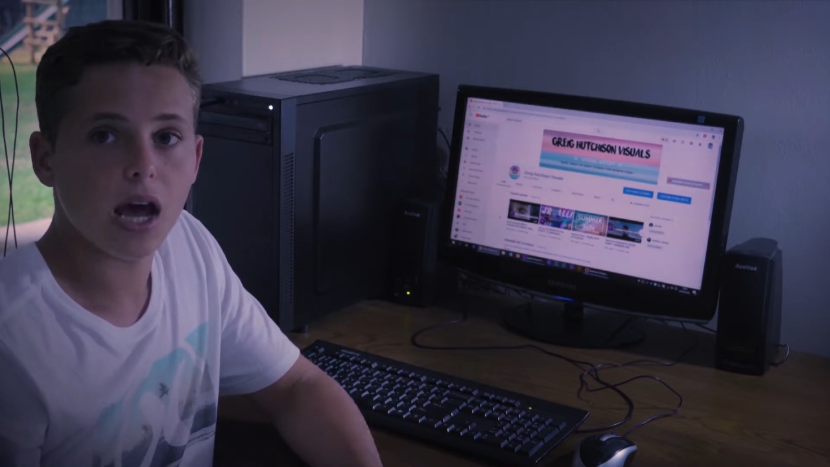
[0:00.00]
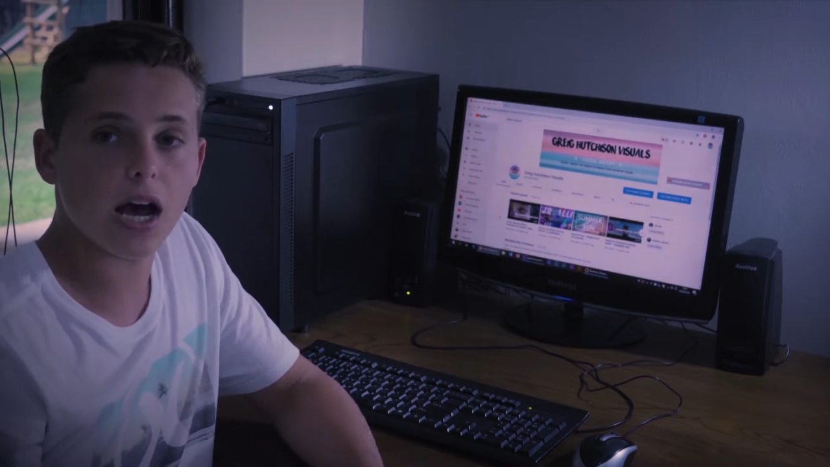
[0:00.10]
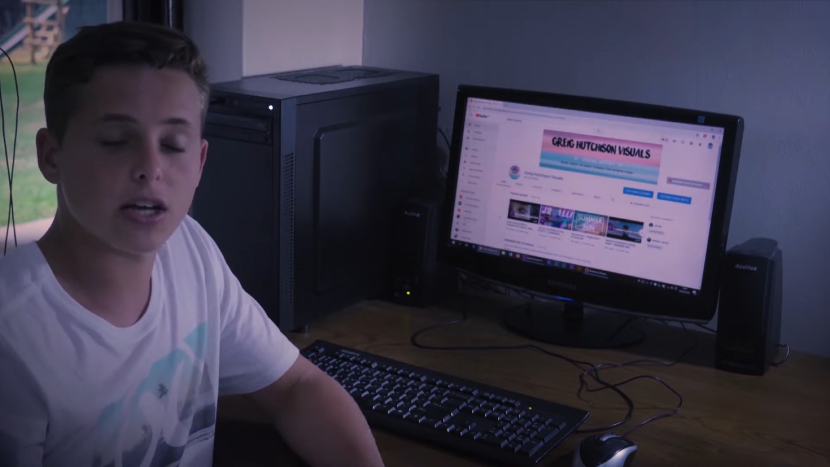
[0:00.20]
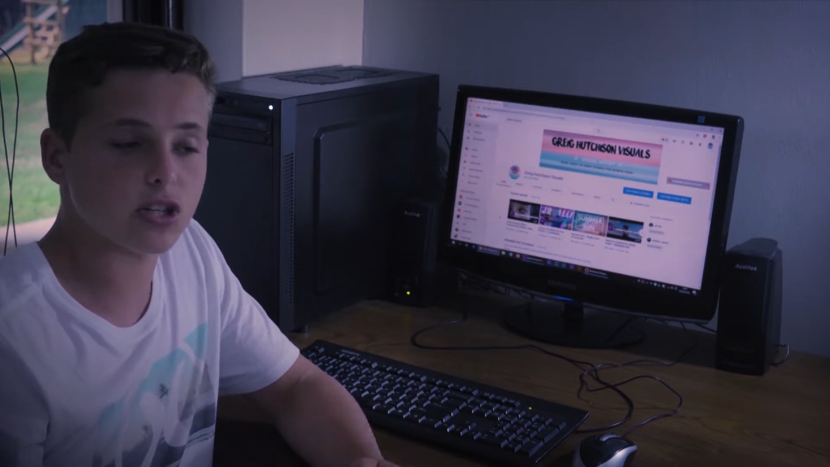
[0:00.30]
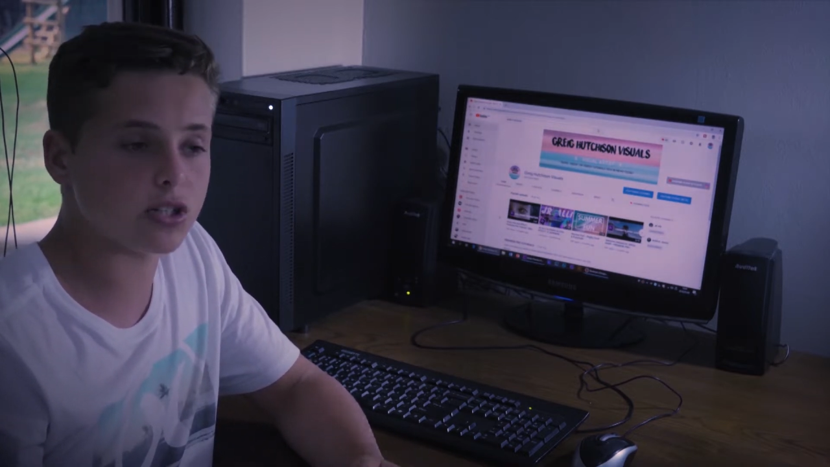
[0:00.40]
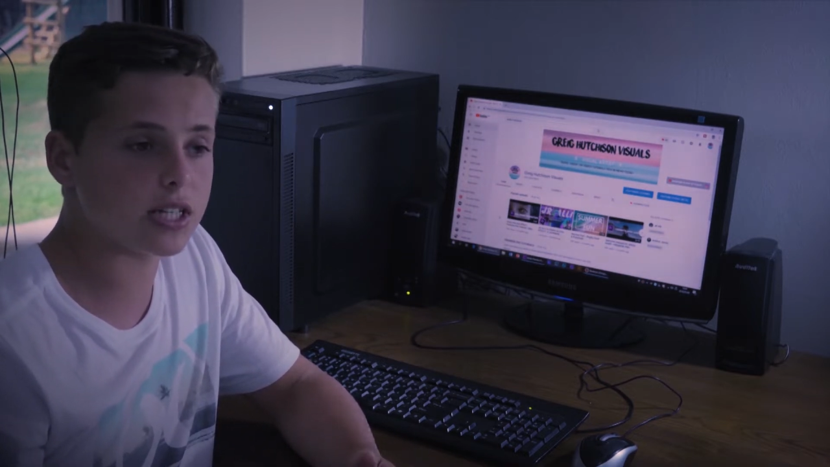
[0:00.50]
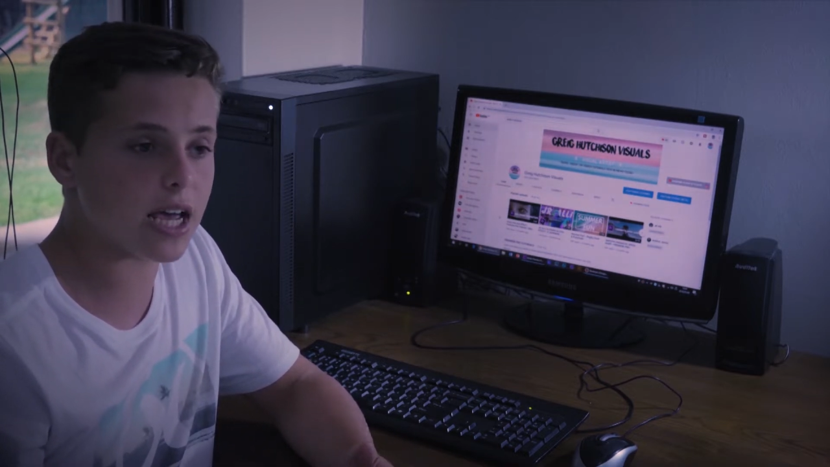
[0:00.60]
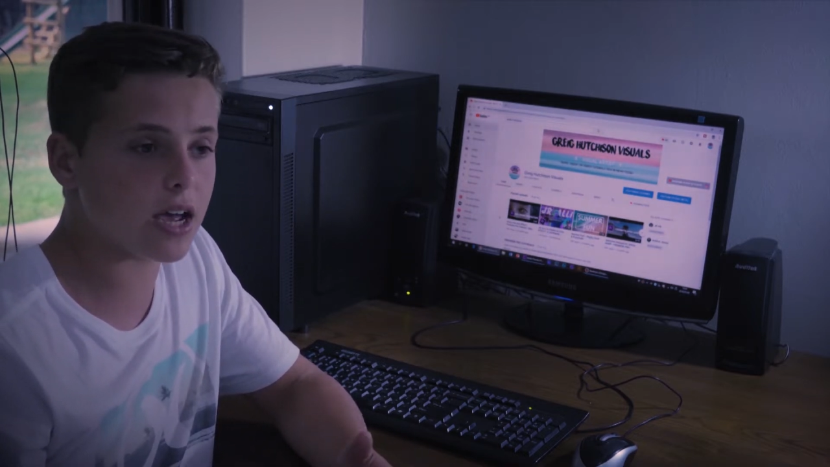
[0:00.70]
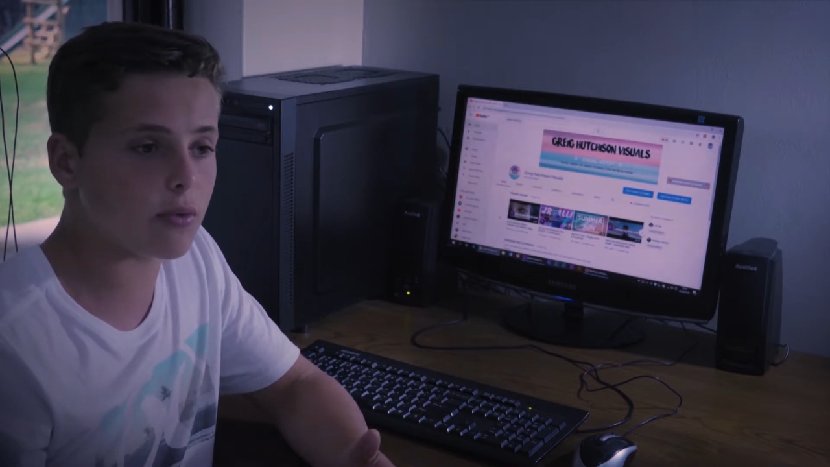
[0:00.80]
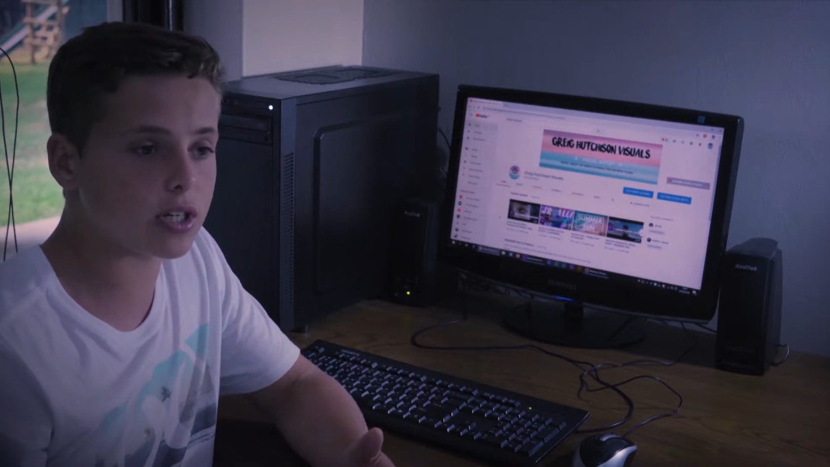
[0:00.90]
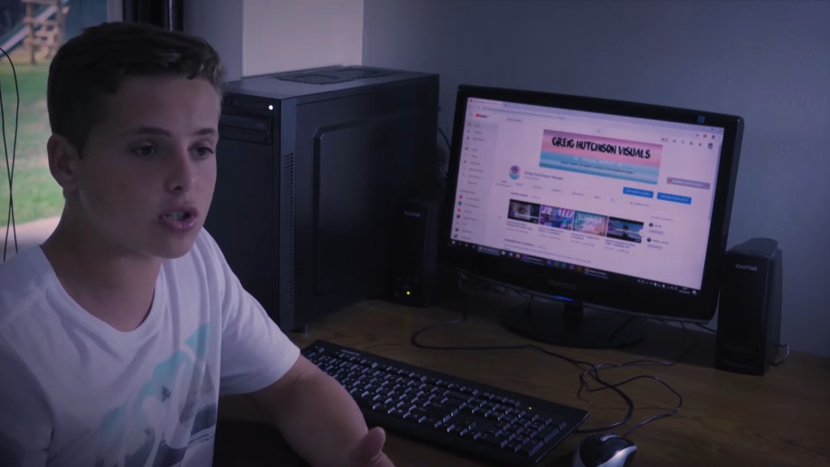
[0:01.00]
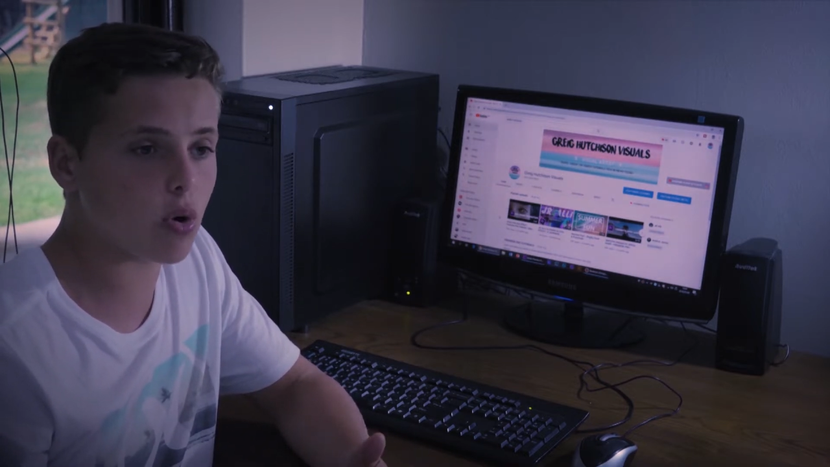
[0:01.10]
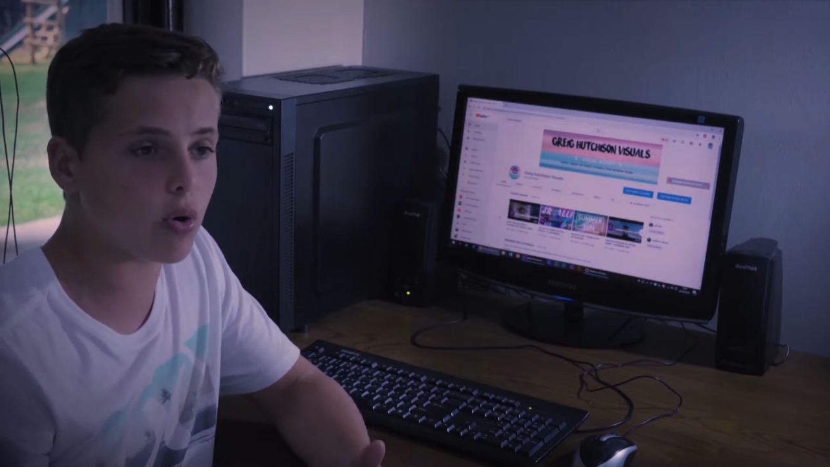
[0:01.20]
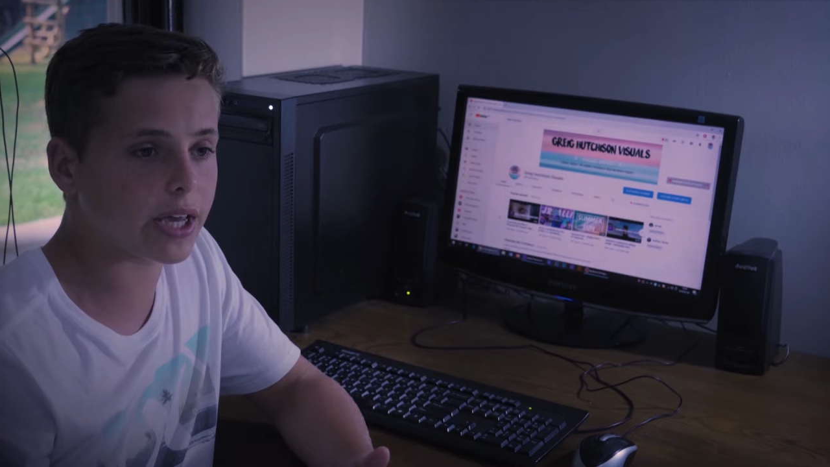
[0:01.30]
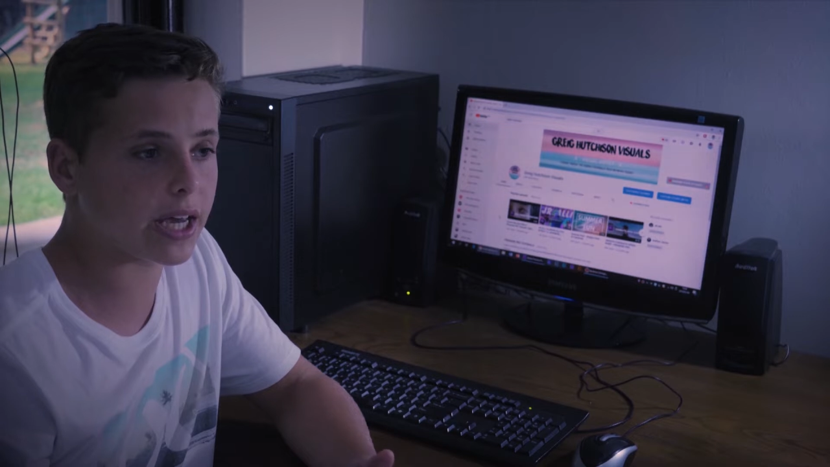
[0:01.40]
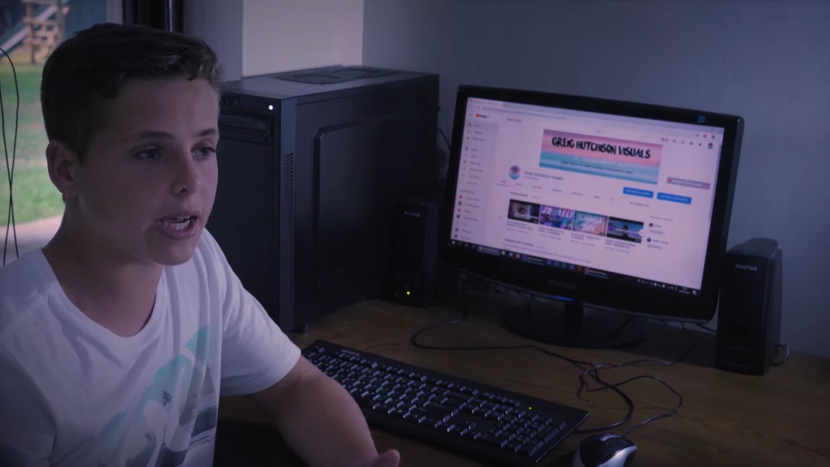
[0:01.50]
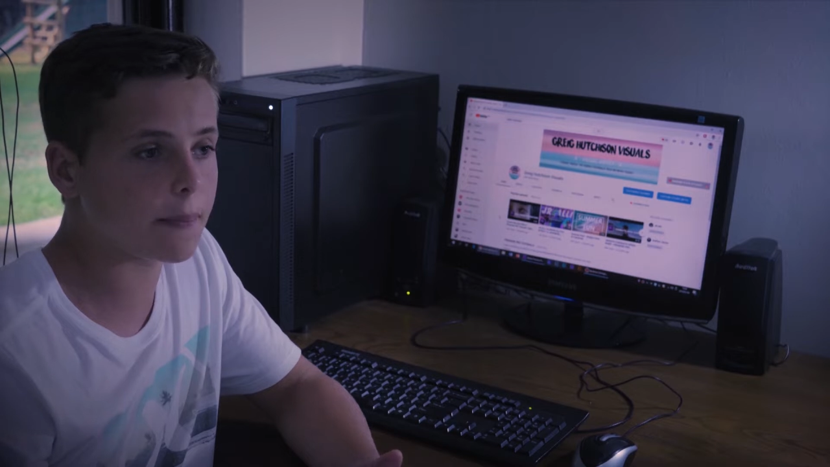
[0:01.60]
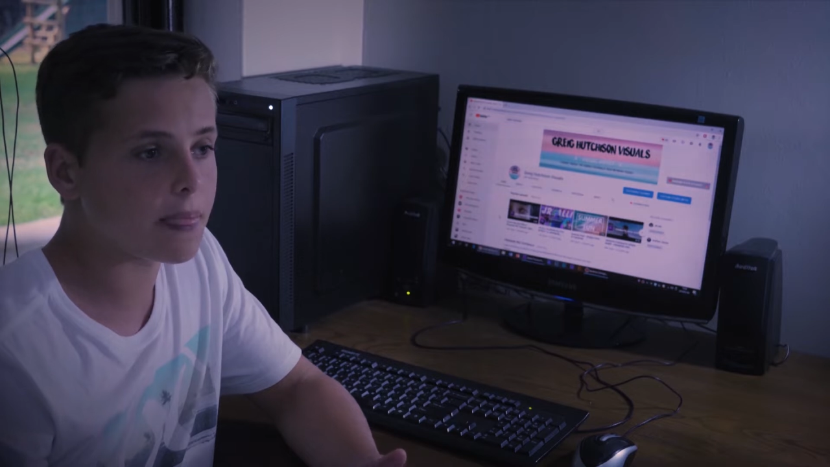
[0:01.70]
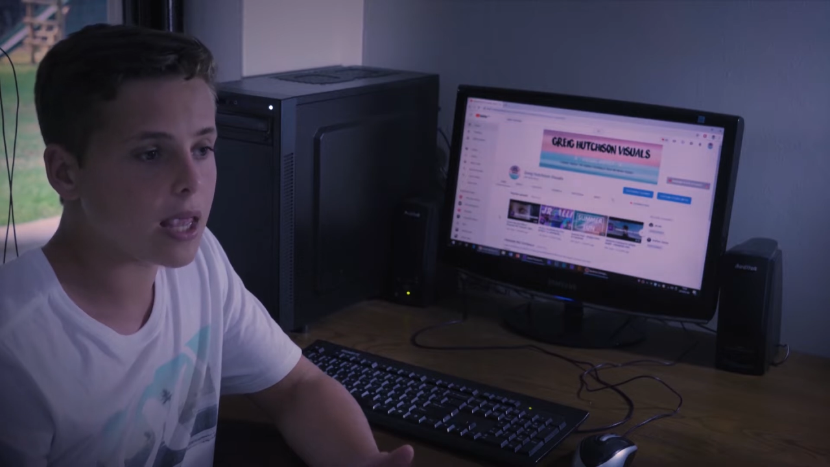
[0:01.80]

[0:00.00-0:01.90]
So today we're talking